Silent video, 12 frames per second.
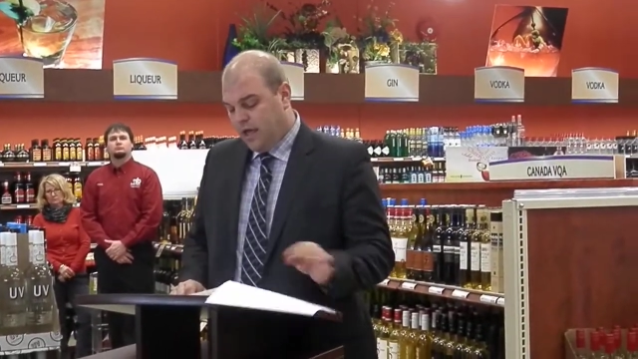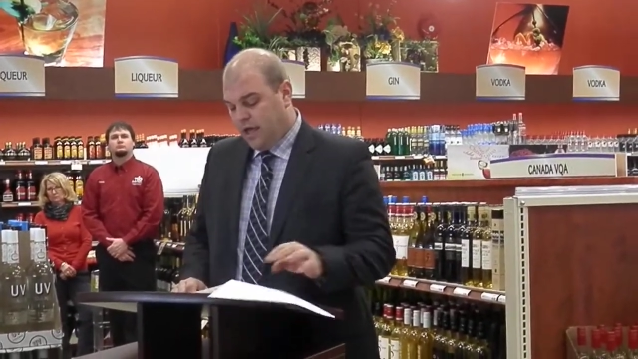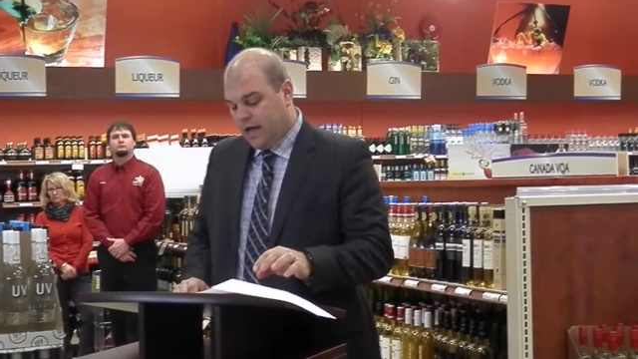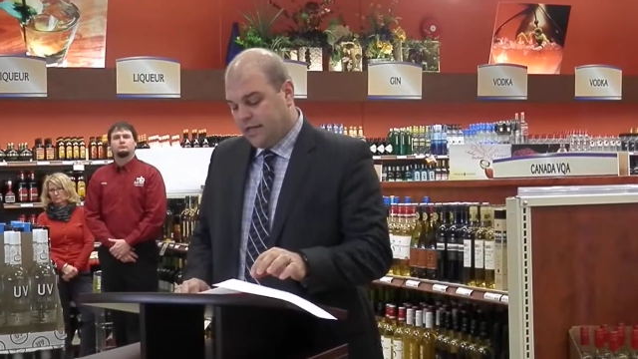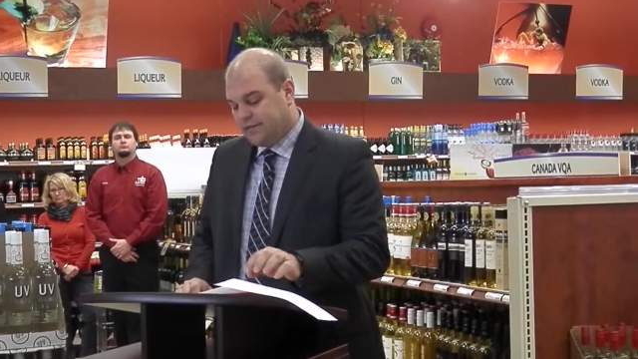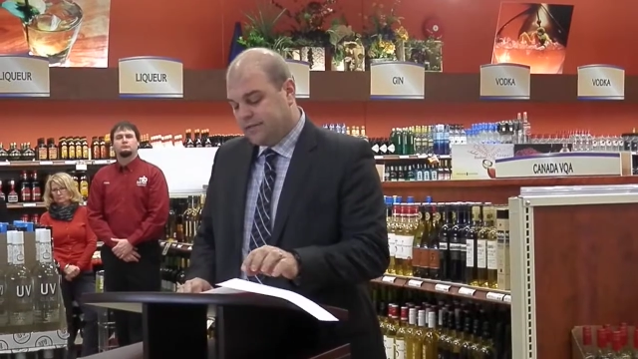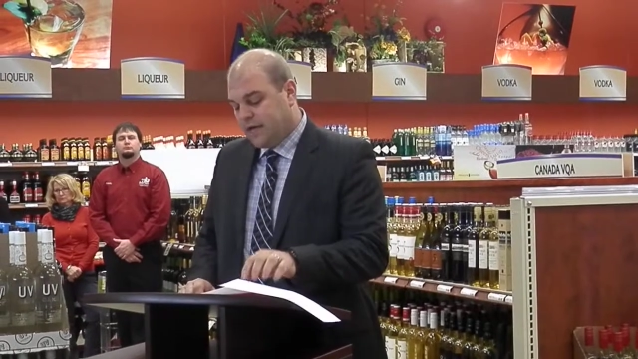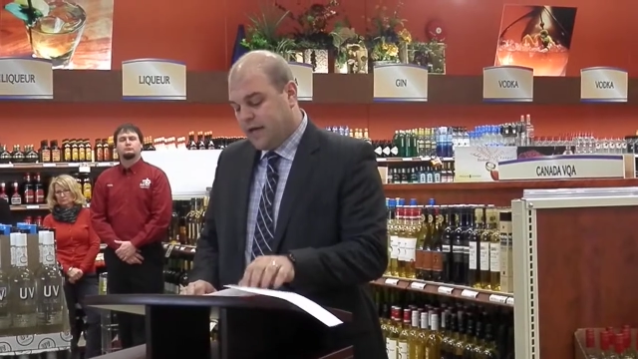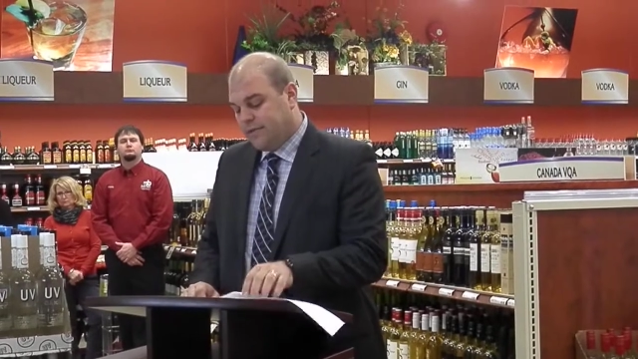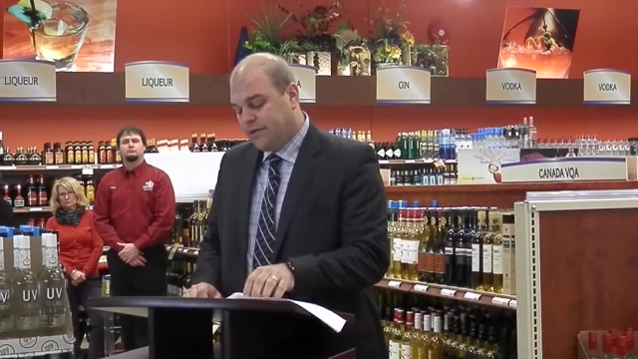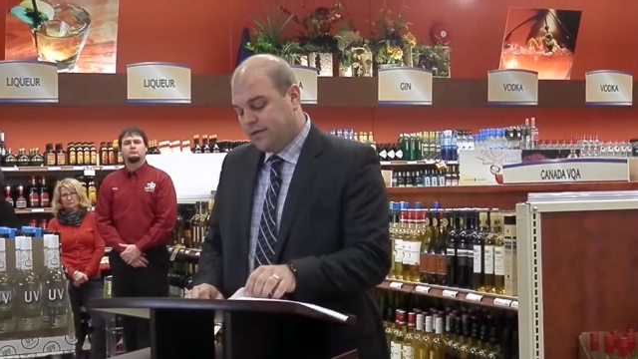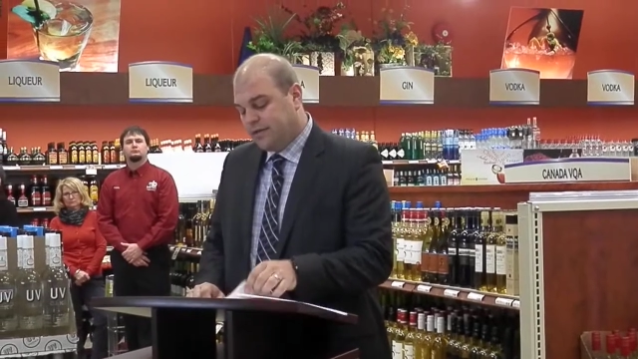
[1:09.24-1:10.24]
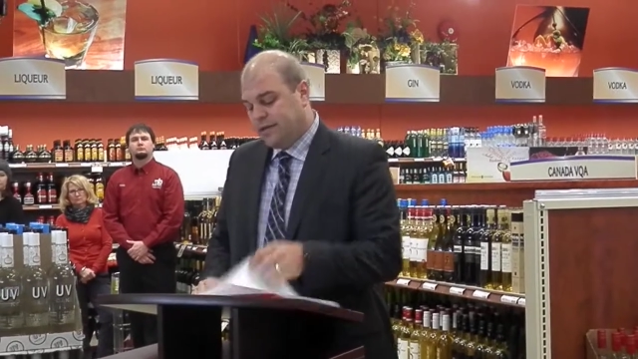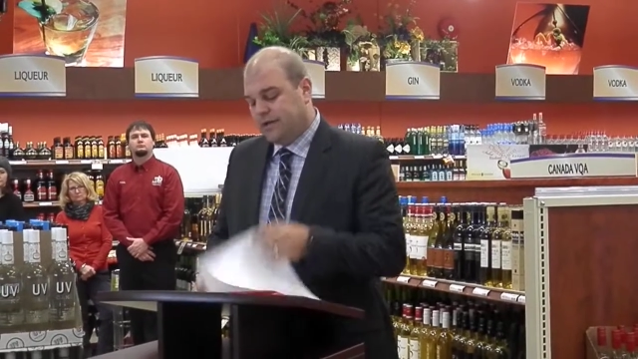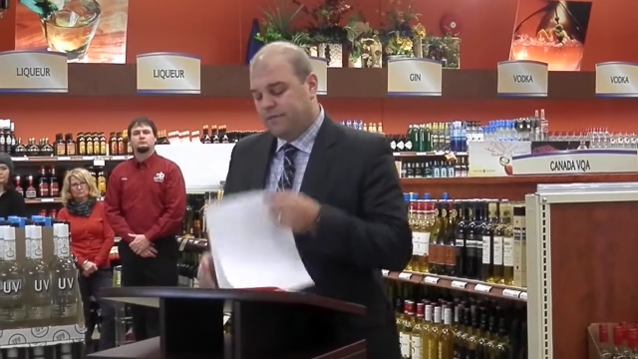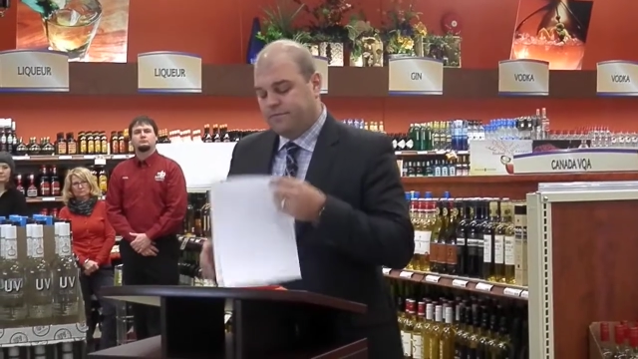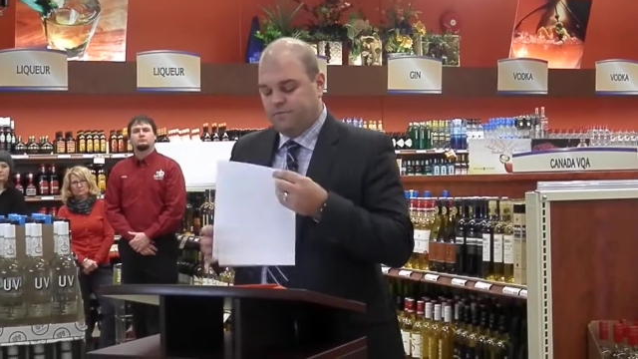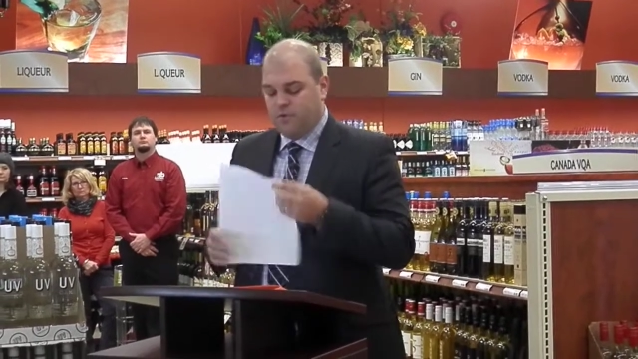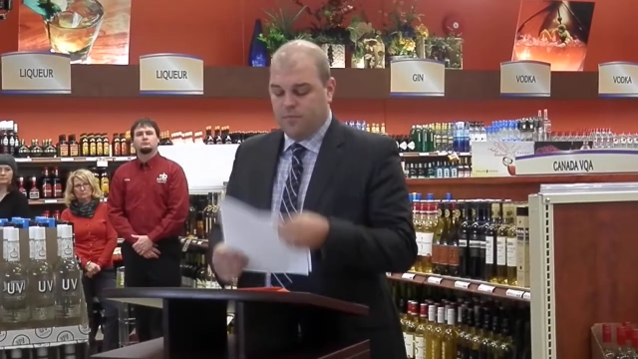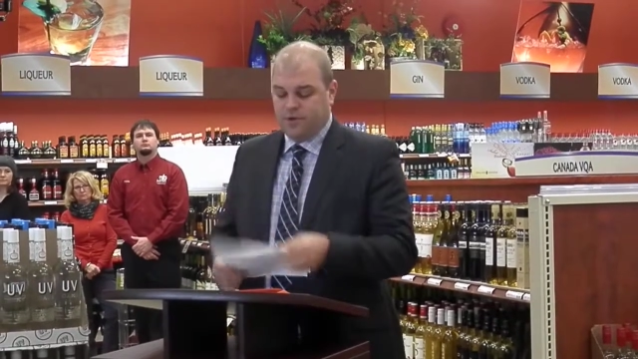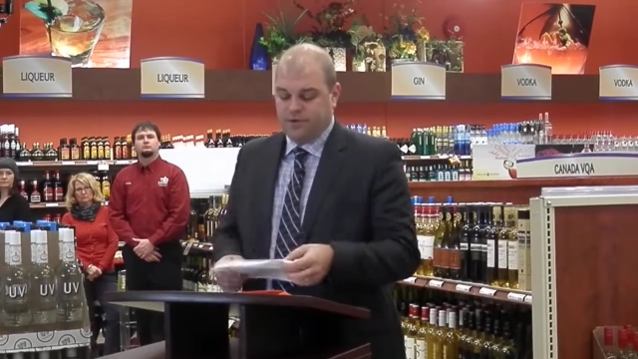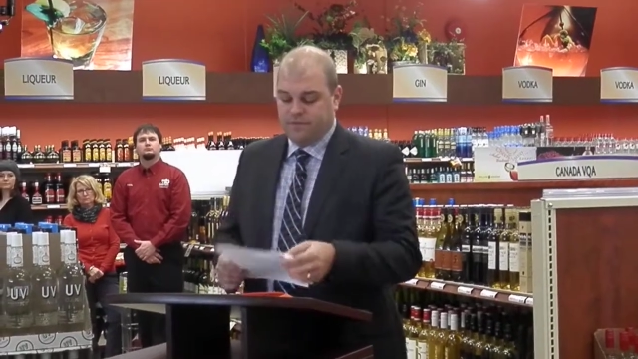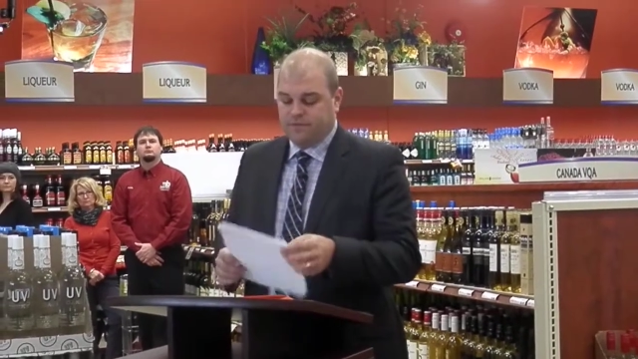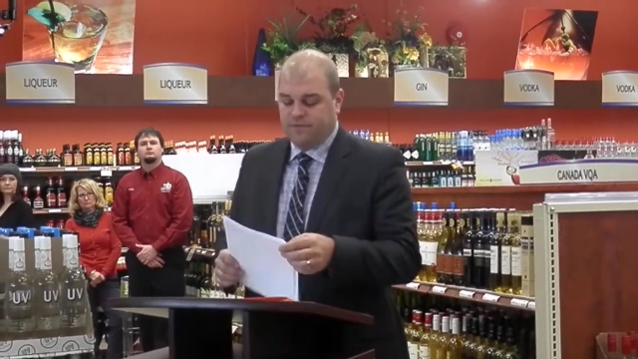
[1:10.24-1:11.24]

At this time, I'd like to take a moment to